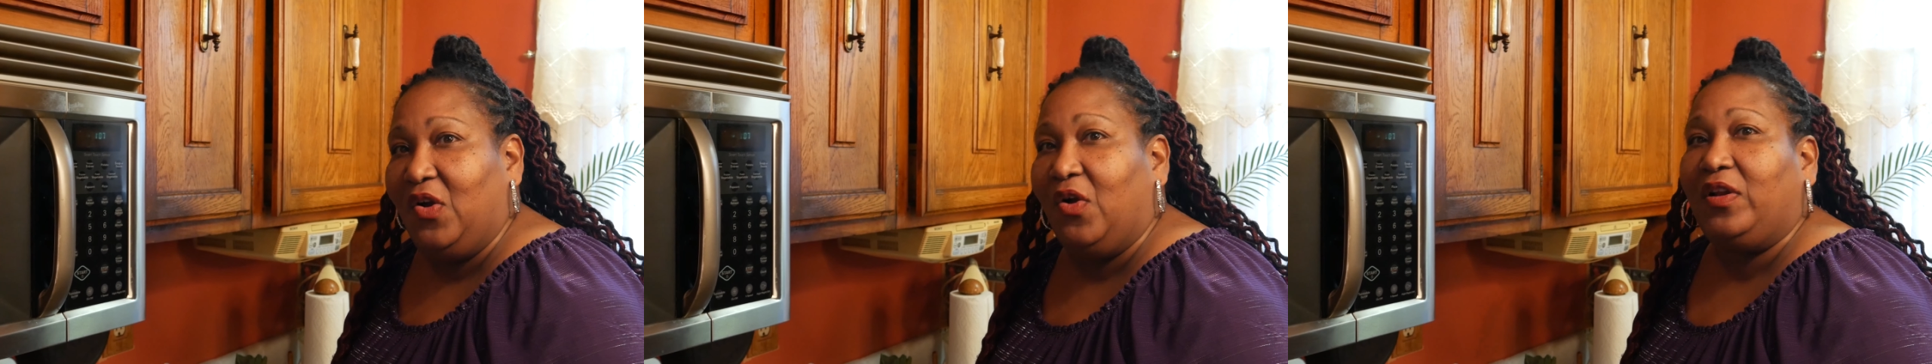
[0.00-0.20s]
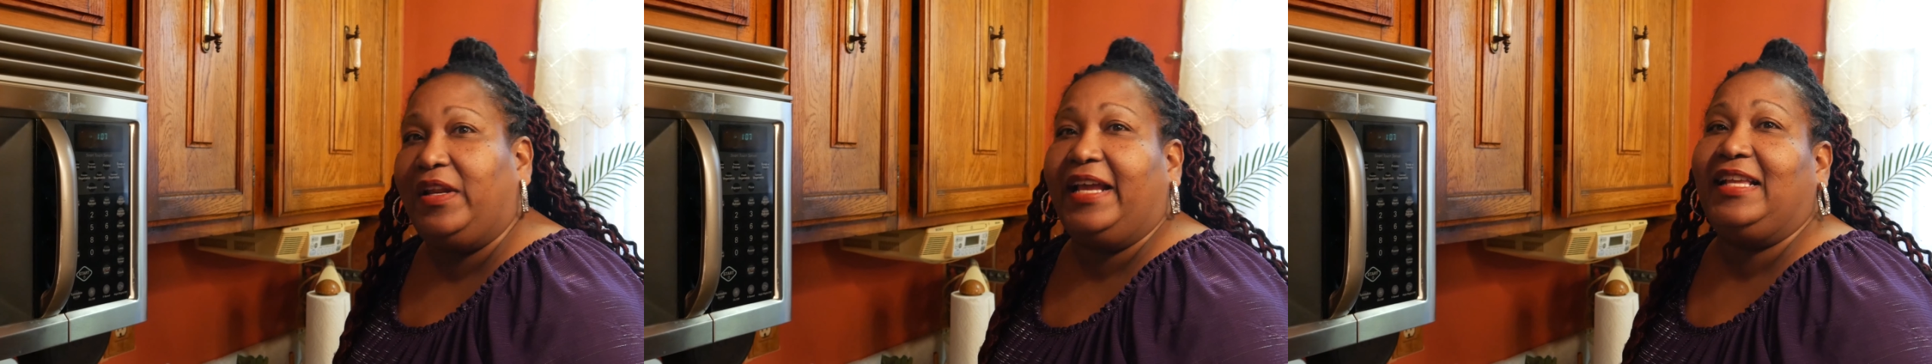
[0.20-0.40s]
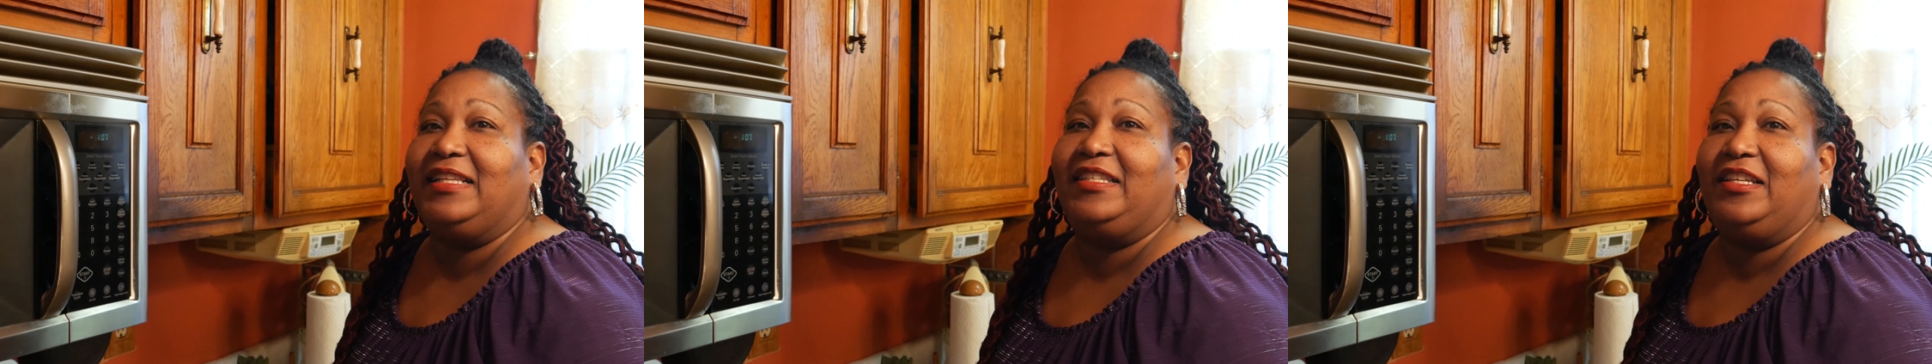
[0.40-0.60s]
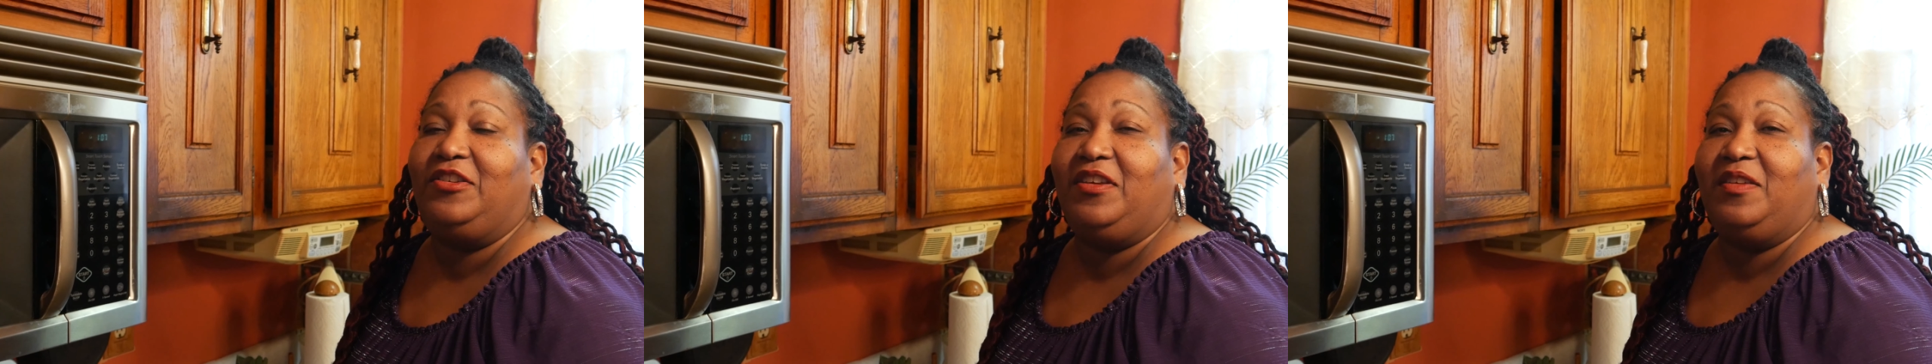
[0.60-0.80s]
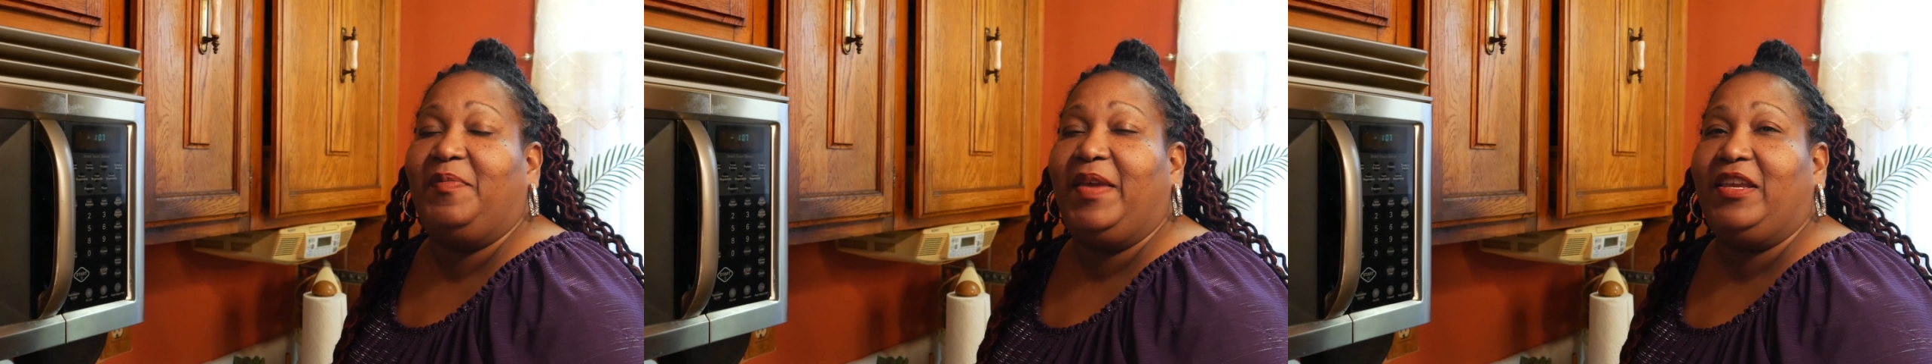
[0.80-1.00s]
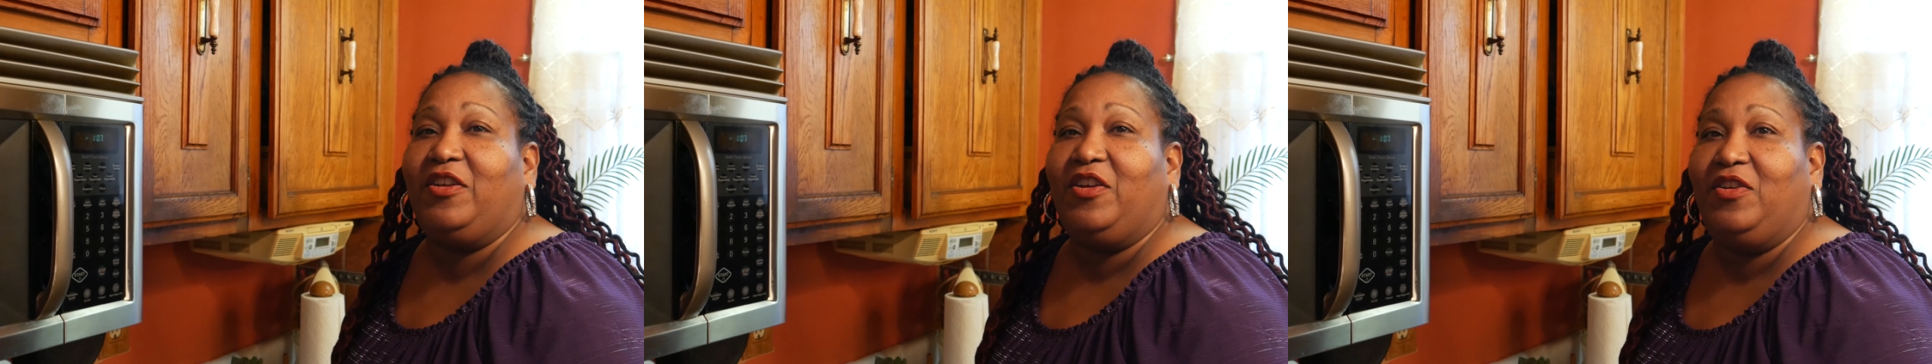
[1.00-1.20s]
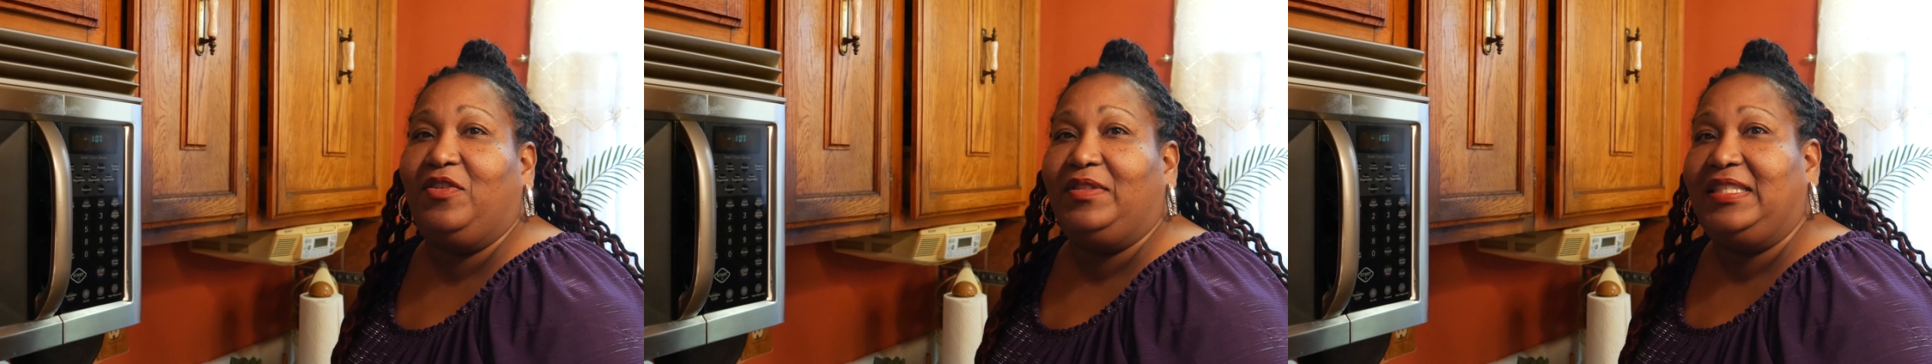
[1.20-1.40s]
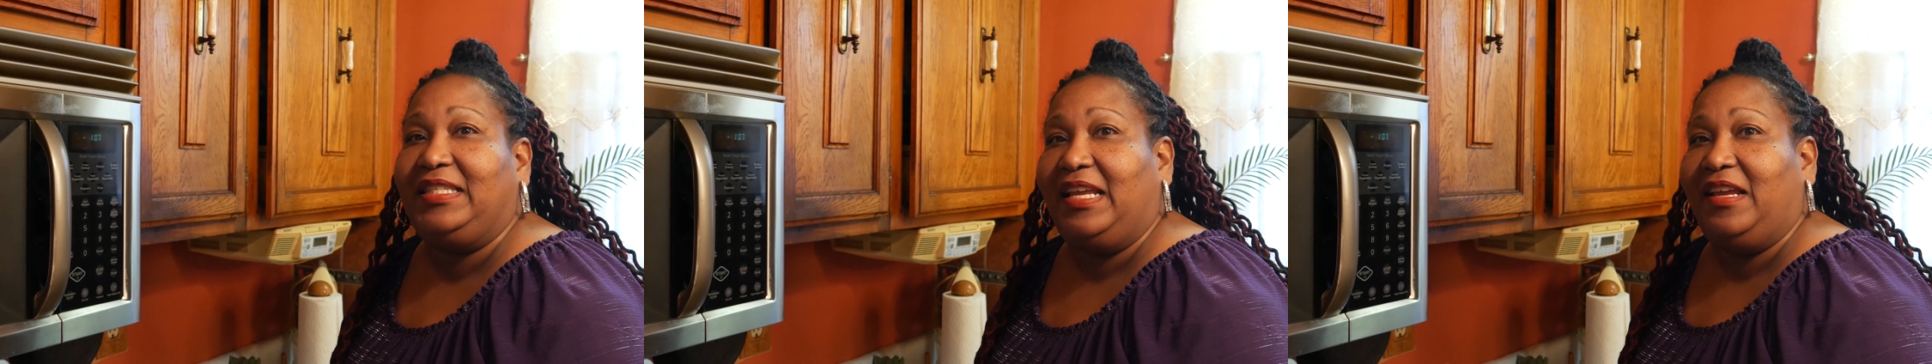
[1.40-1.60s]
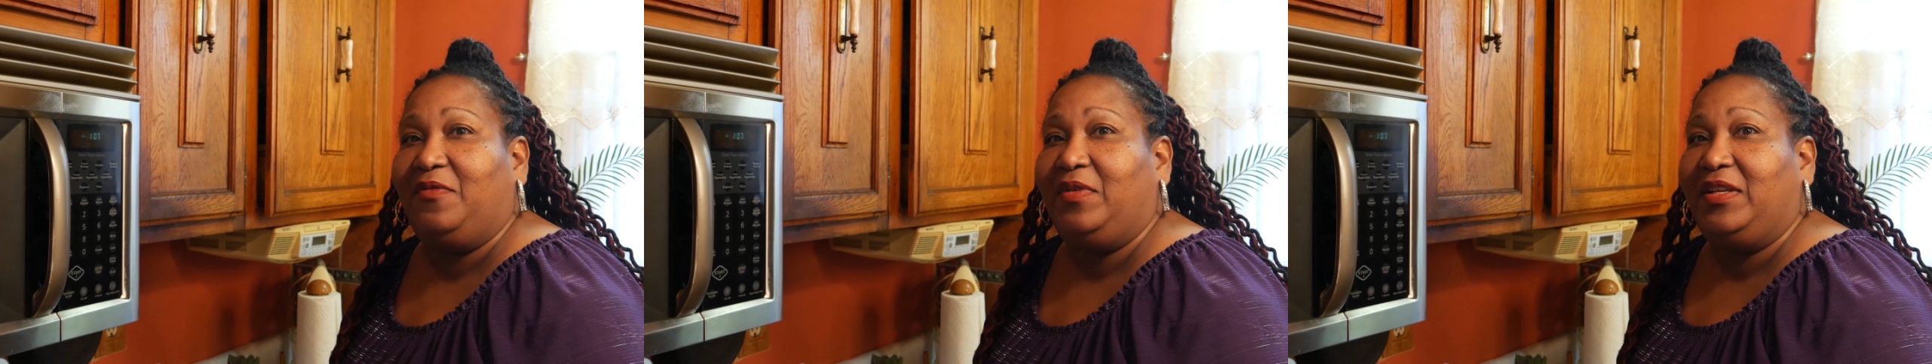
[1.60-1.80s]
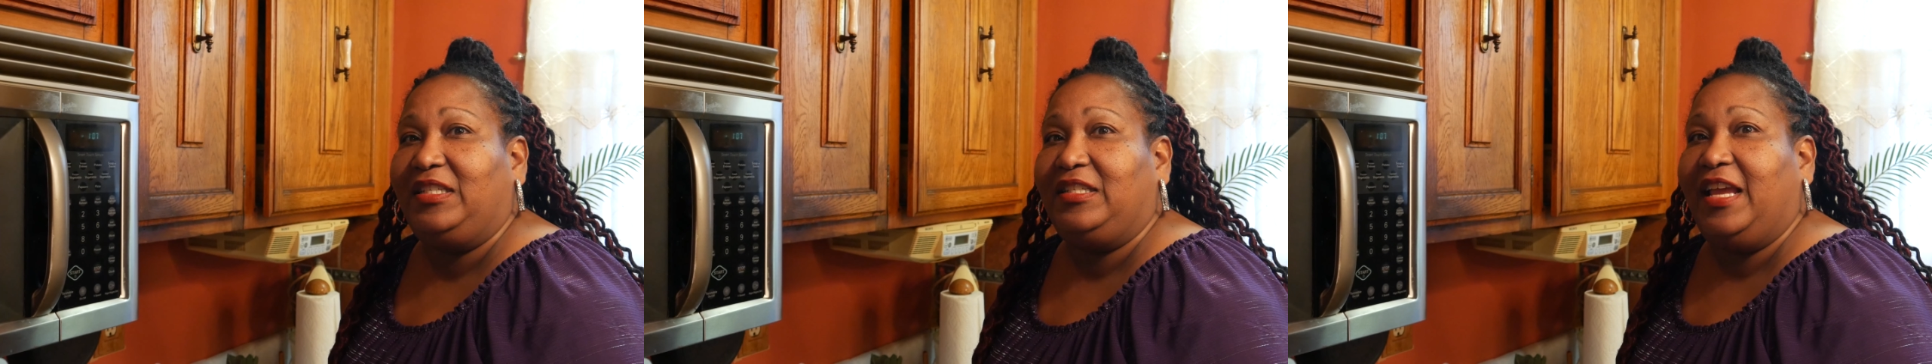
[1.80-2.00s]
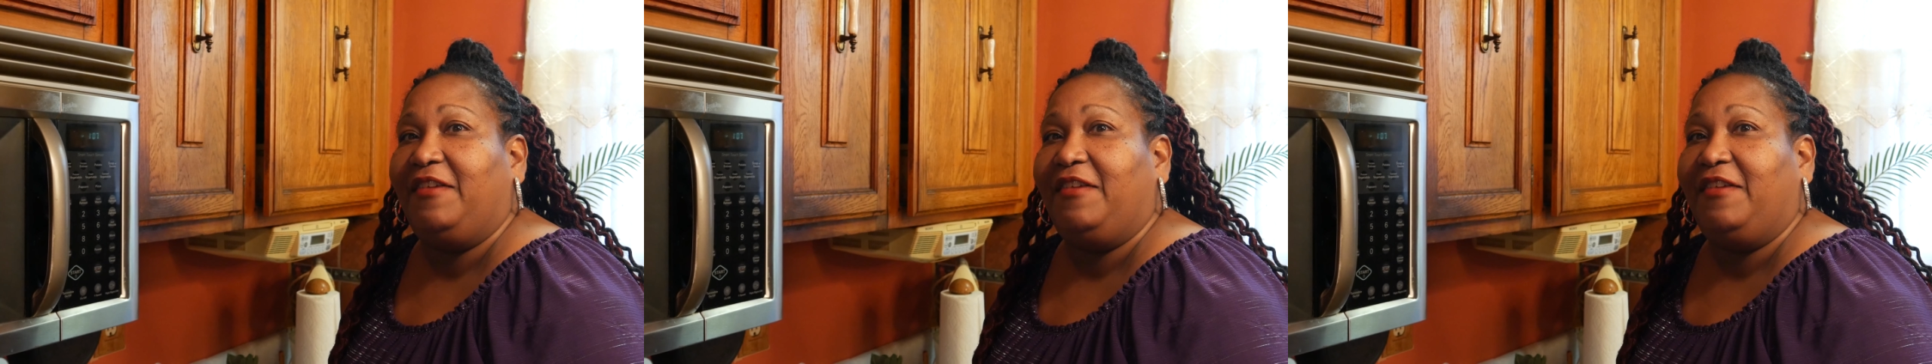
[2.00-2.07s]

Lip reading: Or like I said, you can make your own sandwich,